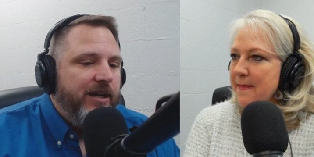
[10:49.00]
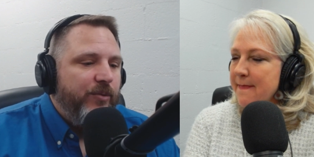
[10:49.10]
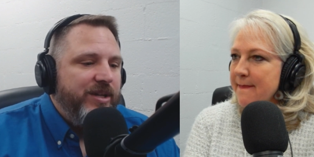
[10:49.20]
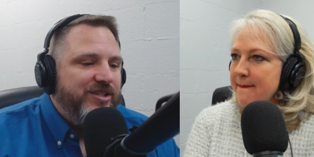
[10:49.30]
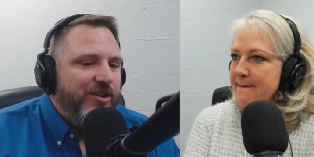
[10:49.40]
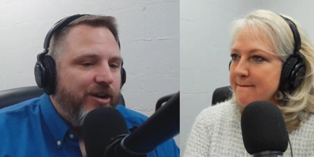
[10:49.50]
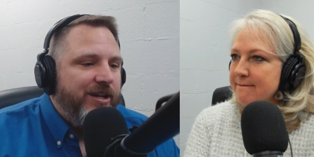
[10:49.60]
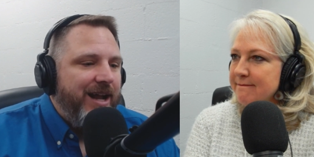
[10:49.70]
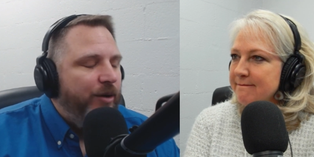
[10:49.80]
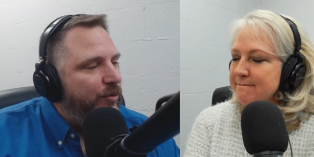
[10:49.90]
Speaker 1: we
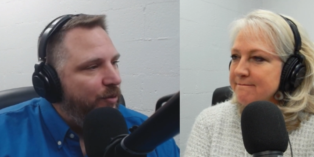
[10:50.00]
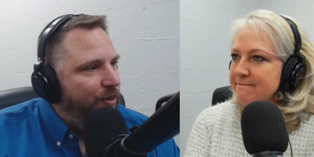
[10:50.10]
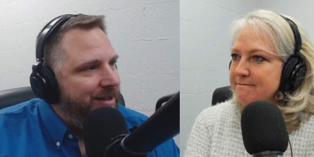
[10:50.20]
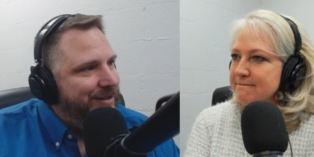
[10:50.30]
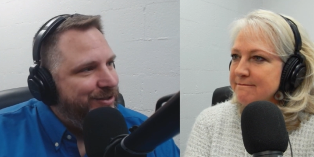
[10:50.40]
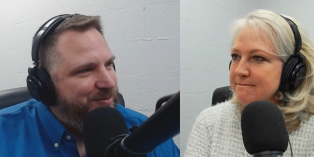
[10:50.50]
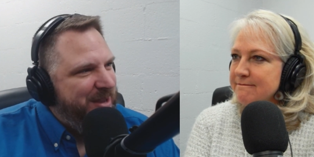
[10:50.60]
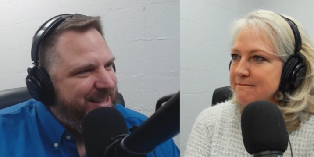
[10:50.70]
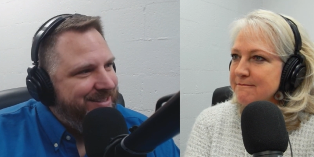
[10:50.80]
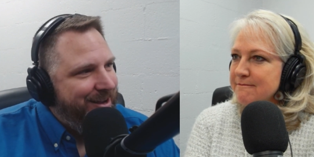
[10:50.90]
started outgrowing the
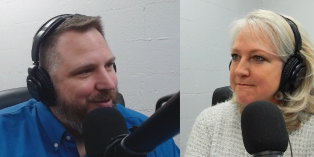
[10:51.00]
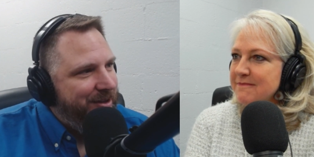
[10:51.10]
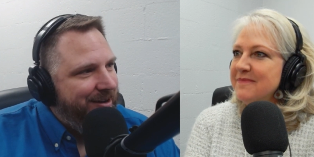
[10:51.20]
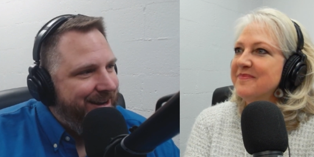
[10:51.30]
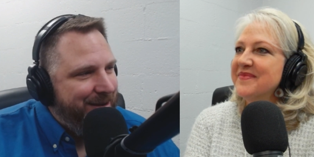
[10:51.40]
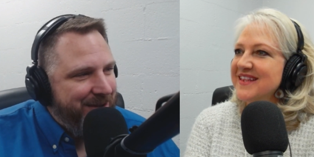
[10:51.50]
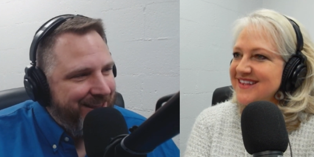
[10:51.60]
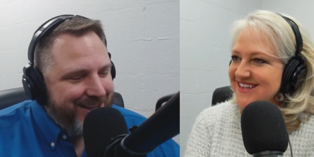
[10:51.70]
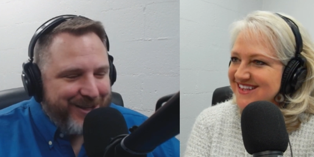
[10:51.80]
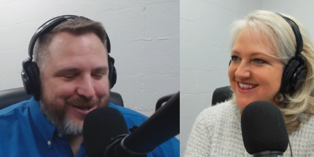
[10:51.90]
space down there. And Amy,
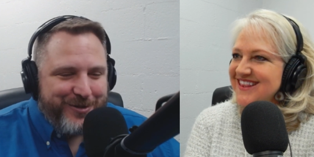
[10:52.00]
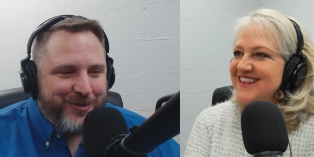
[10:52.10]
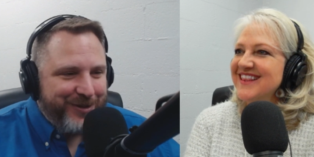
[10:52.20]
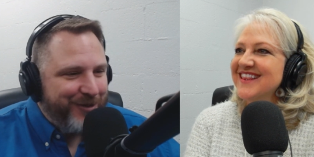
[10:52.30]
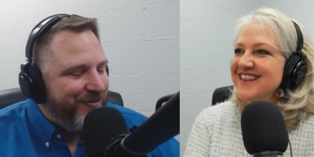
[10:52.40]
I think you you